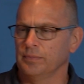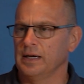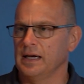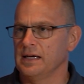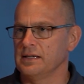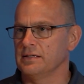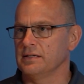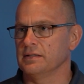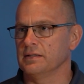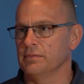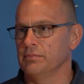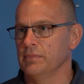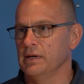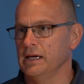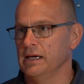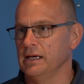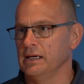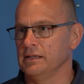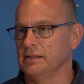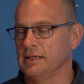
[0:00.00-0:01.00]
cases it
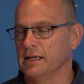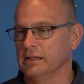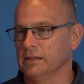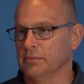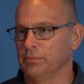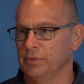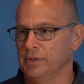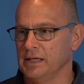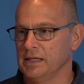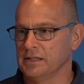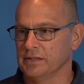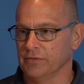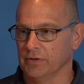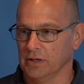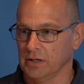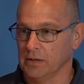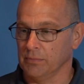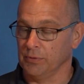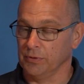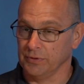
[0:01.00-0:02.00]
may take the place of a
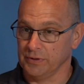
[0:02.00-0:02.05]
couple